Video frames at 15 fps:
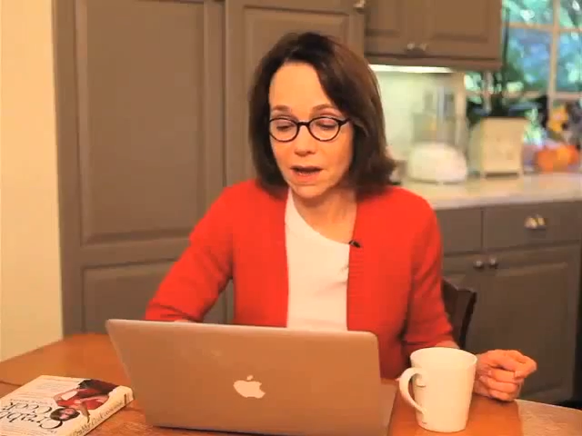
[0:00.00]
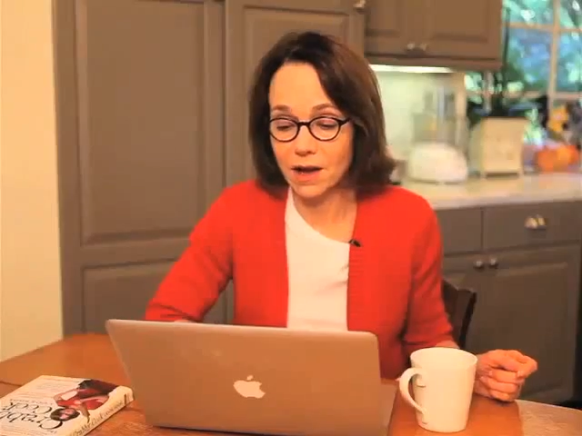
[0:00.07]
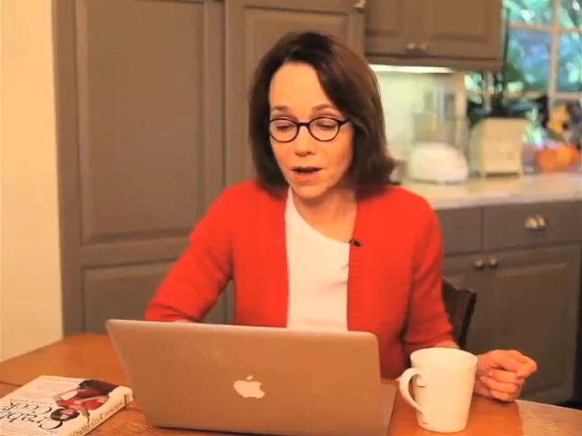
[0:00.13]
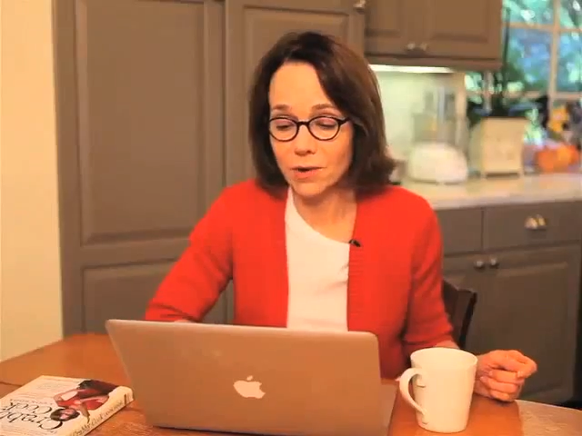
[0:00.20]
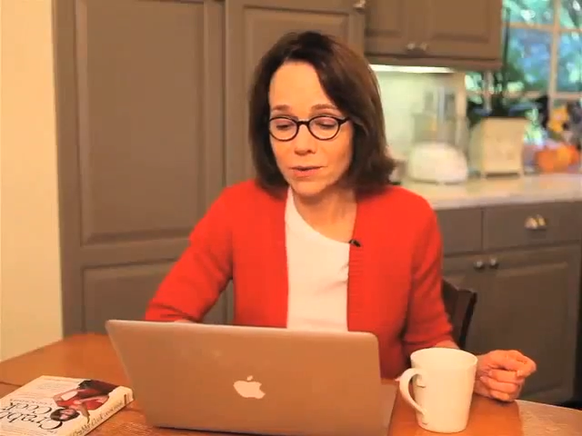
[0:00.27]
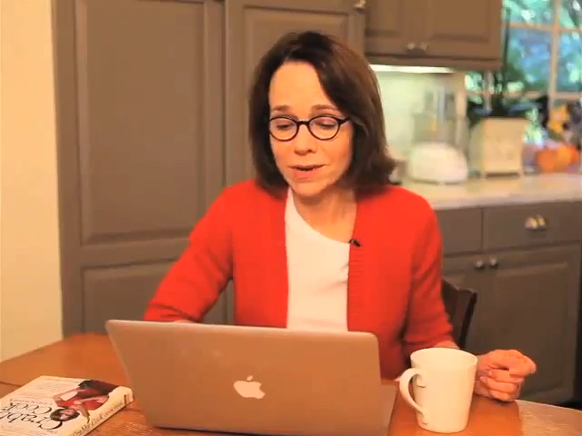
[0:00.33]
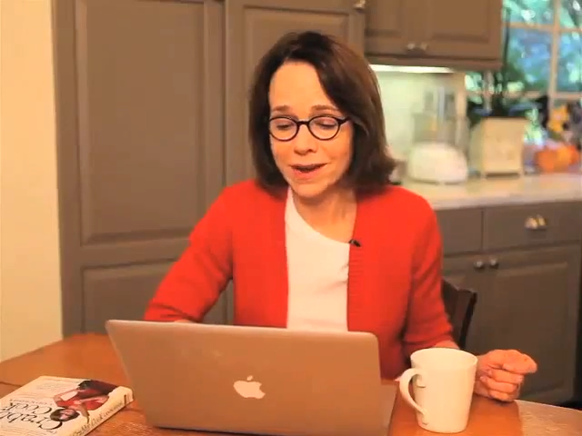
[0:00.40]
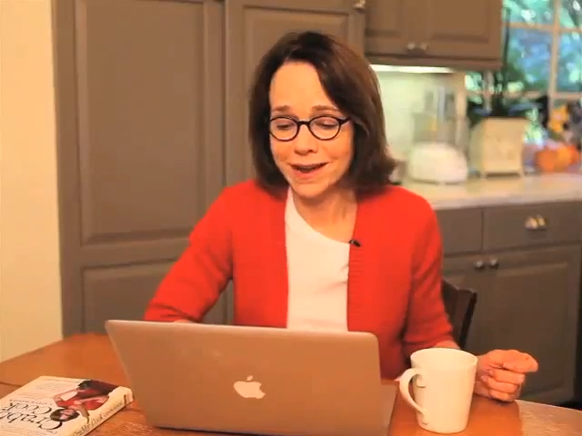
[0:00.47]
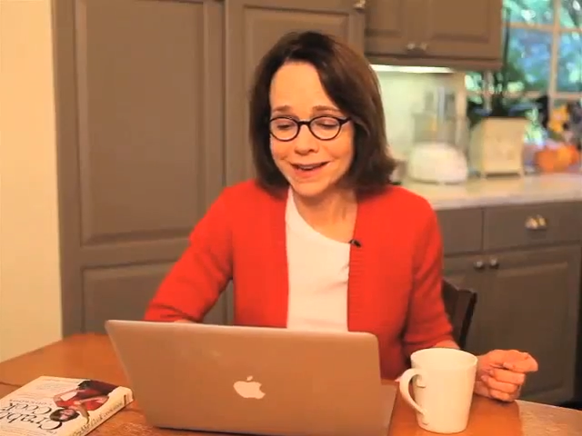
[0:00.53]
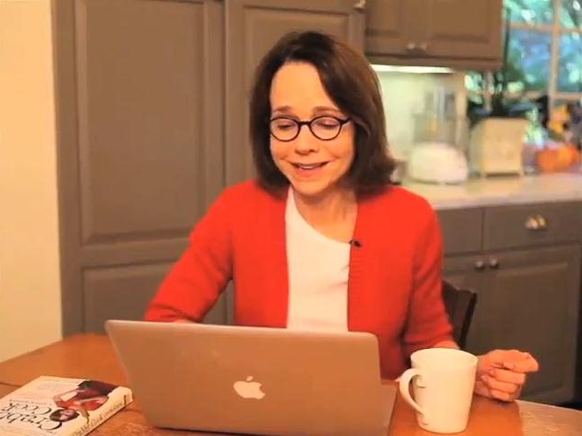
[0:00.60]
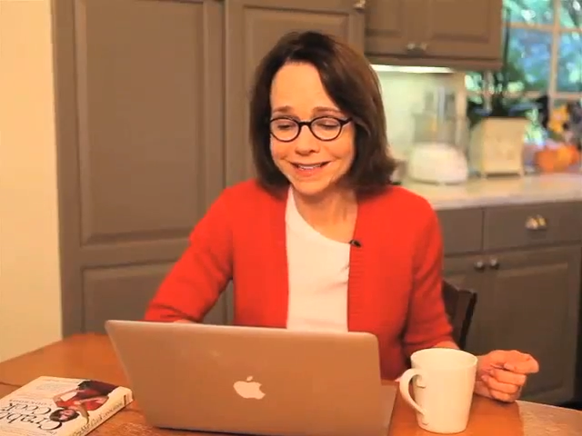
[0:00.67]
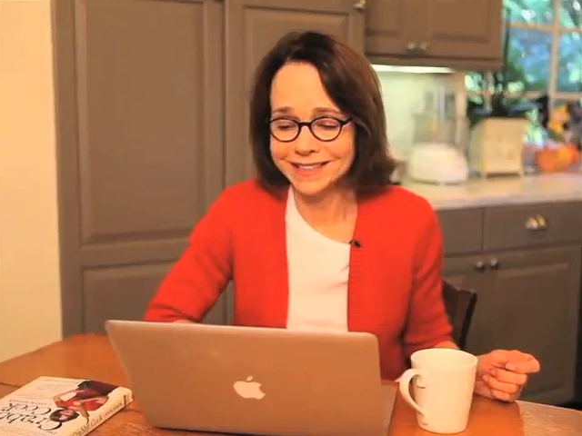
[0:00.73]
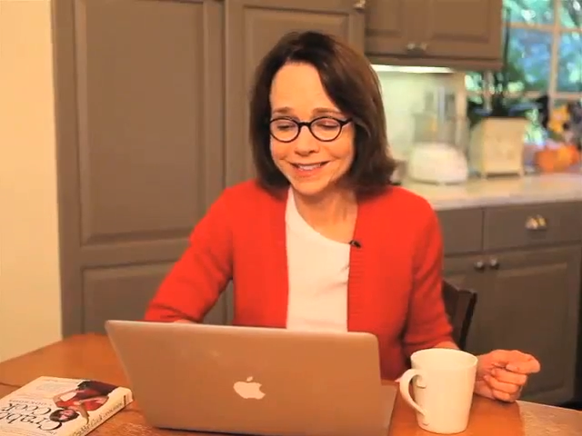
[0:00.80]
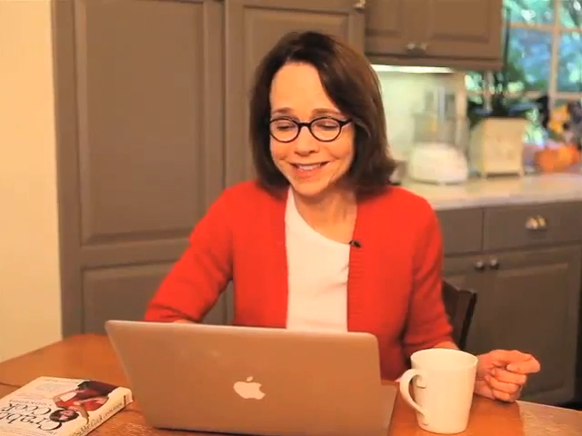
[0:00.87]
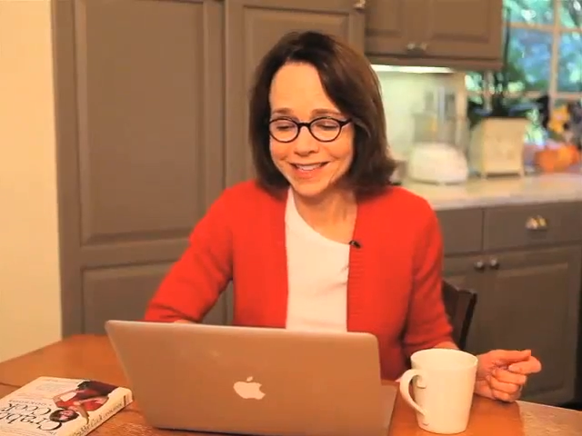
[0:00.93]
trim. Okay,
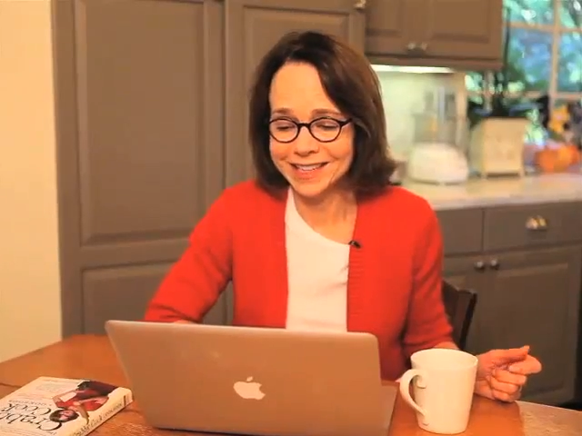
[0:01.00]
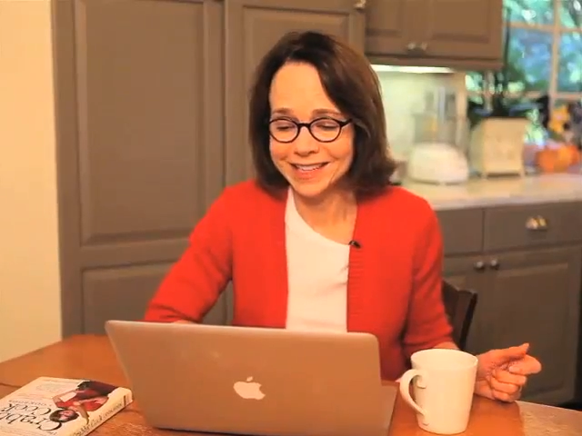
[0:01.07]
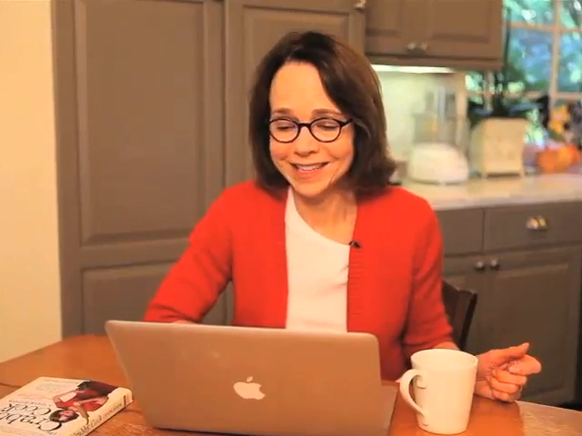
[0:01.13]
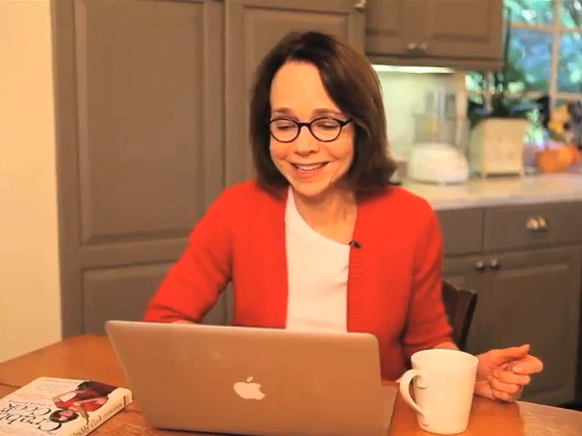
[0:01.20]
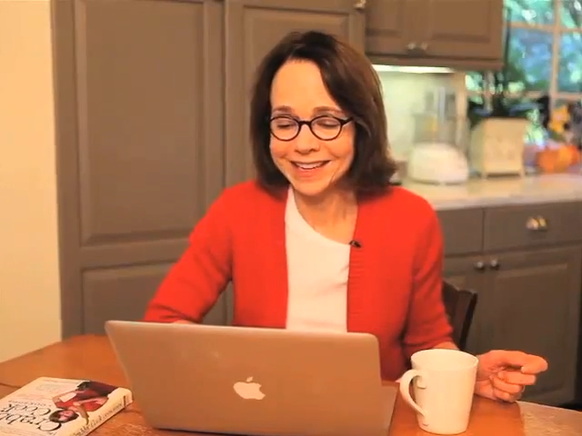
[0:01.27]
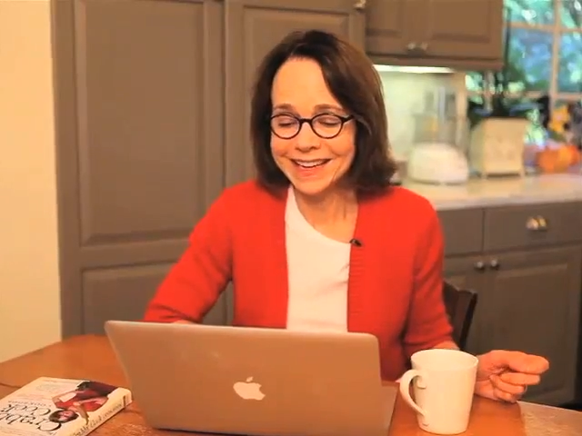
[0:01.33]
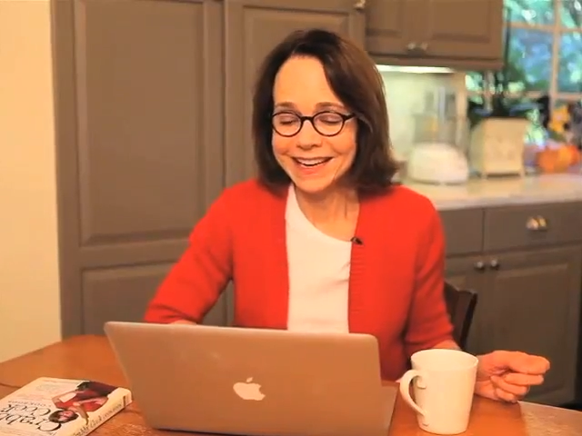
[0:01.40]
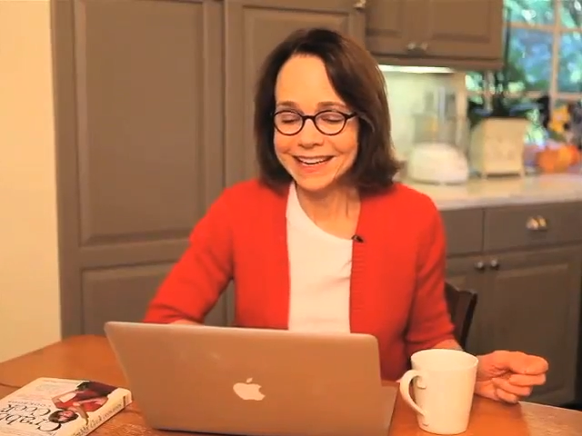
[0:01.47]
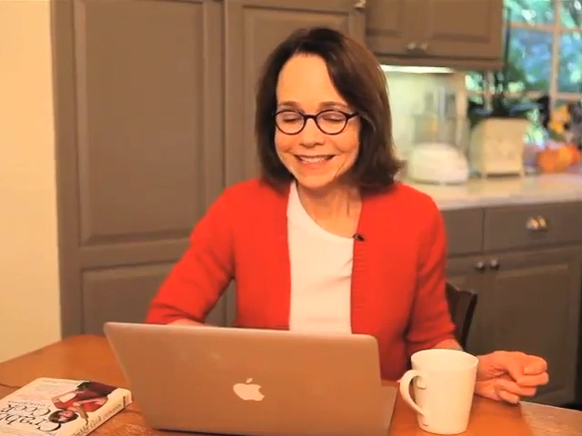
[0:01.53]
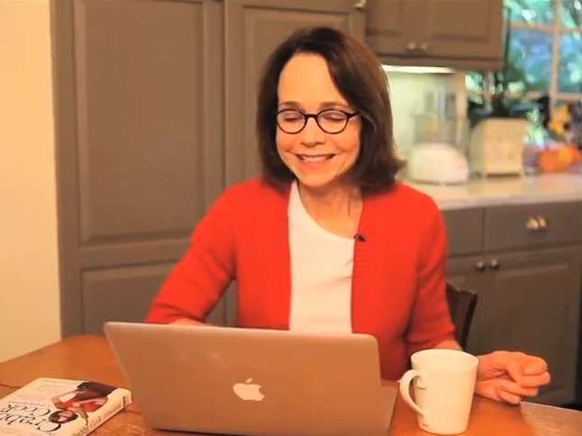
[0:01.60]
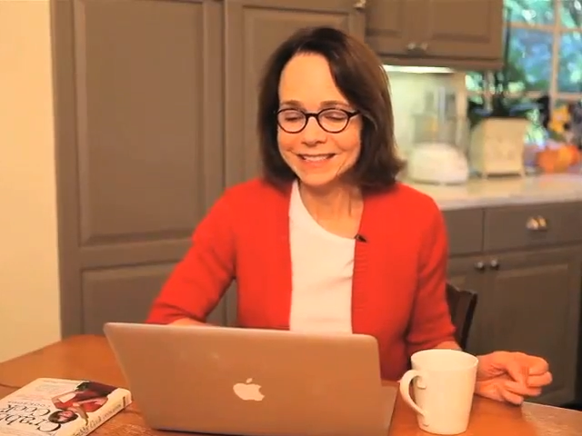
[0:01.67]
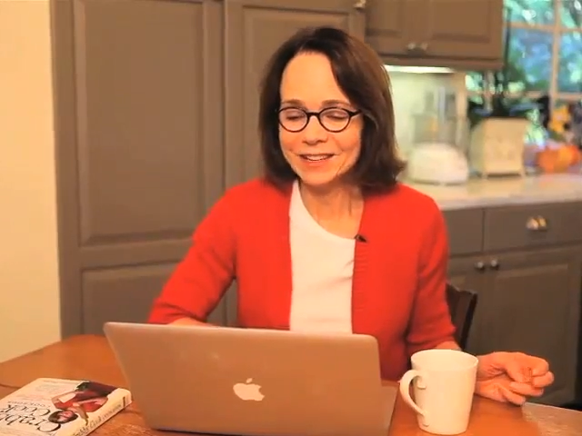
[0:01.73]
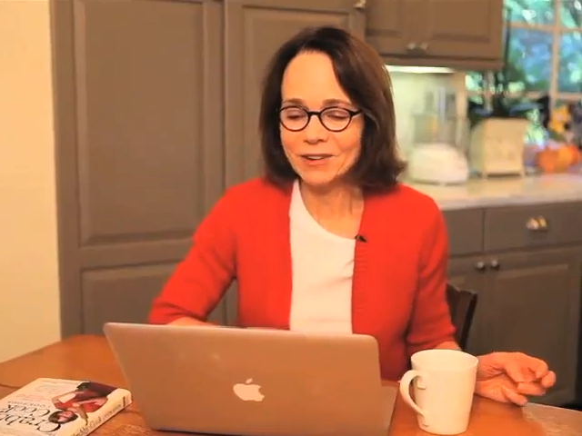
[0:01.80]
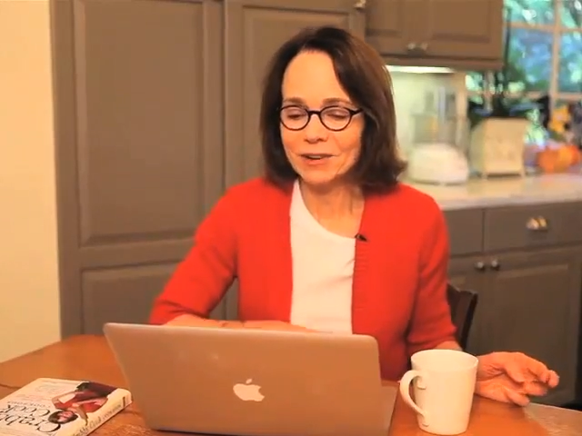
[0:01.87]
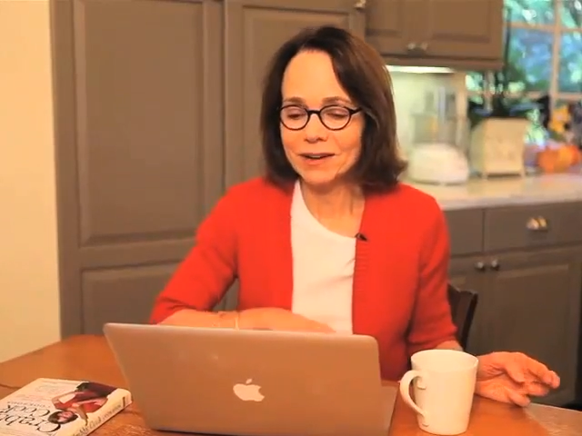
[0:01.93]
Conchetta, you
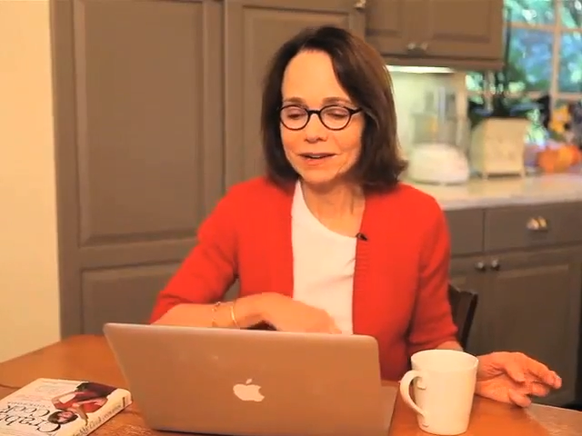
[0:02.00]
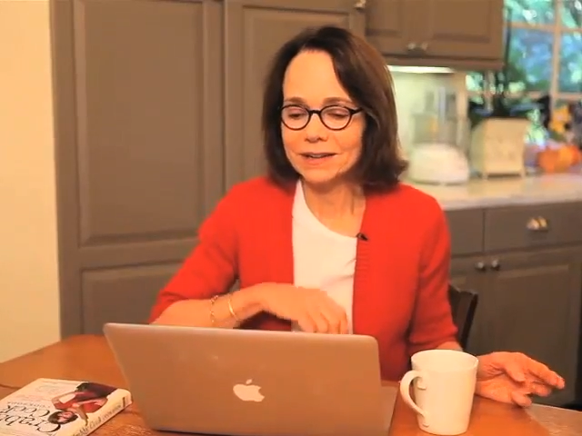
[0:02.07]
know,